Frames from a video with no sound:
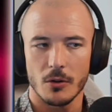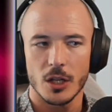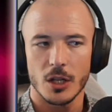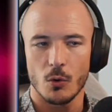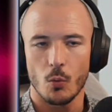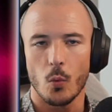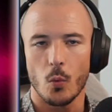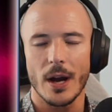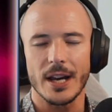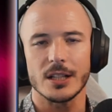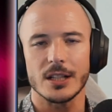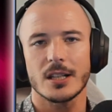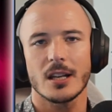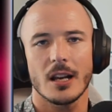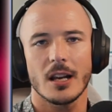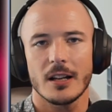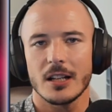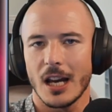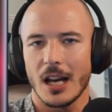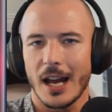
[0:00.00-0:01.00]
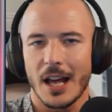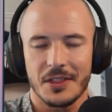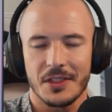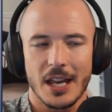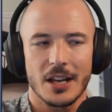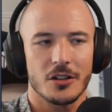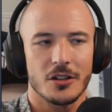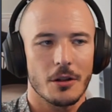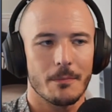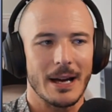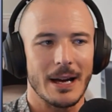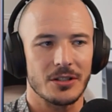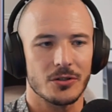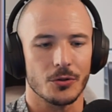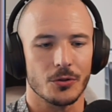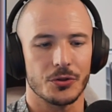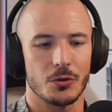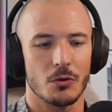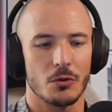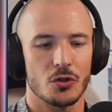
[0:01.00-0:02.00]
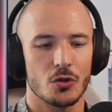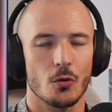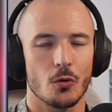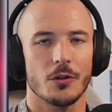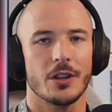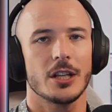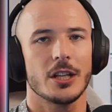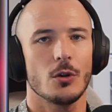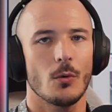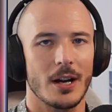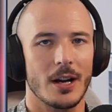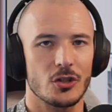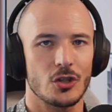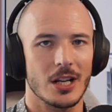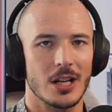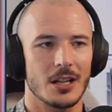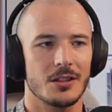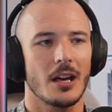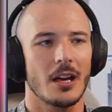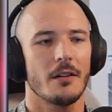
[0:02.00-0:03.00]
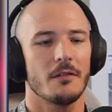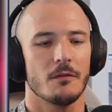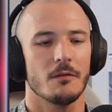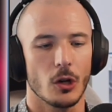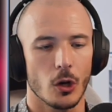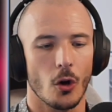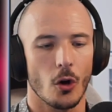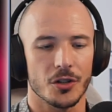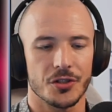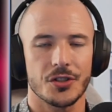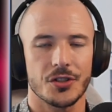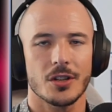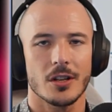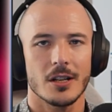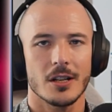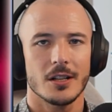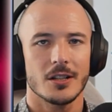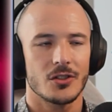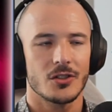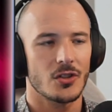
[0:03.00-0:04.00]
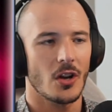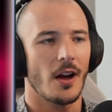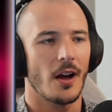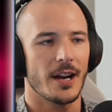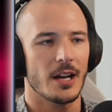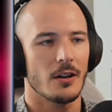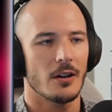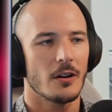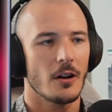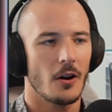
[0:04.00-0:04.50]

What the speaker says: wait at the end of the battle to ensure that you actually get that loss sign,